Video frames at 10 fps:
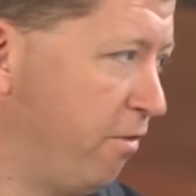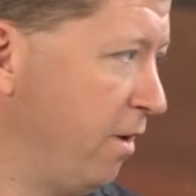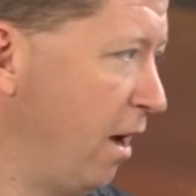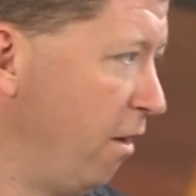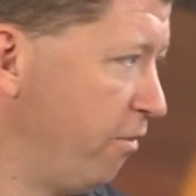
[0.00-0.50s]

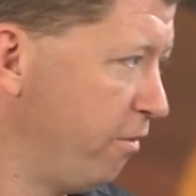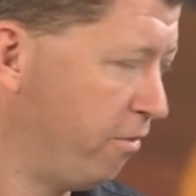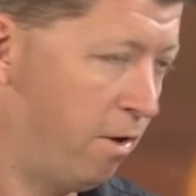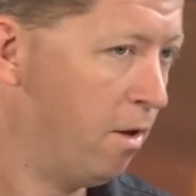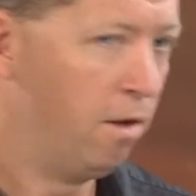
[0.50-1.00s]

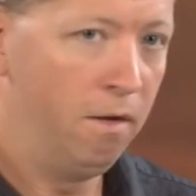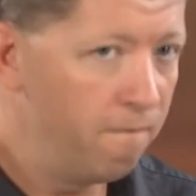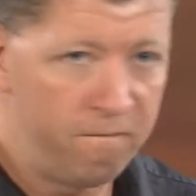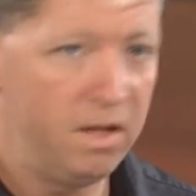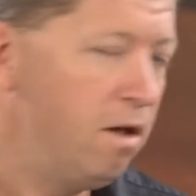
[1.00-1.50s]
analysis,
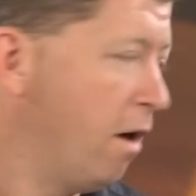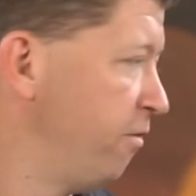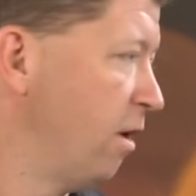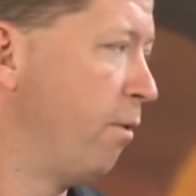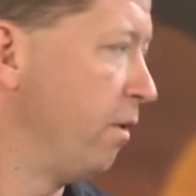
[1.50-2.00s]
VDI is
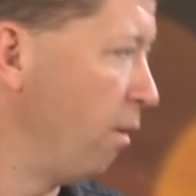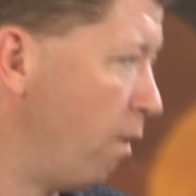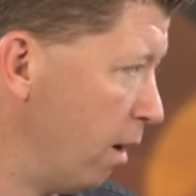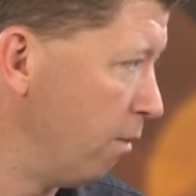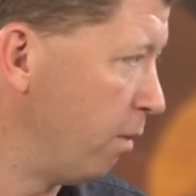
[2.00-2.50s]
not what they want.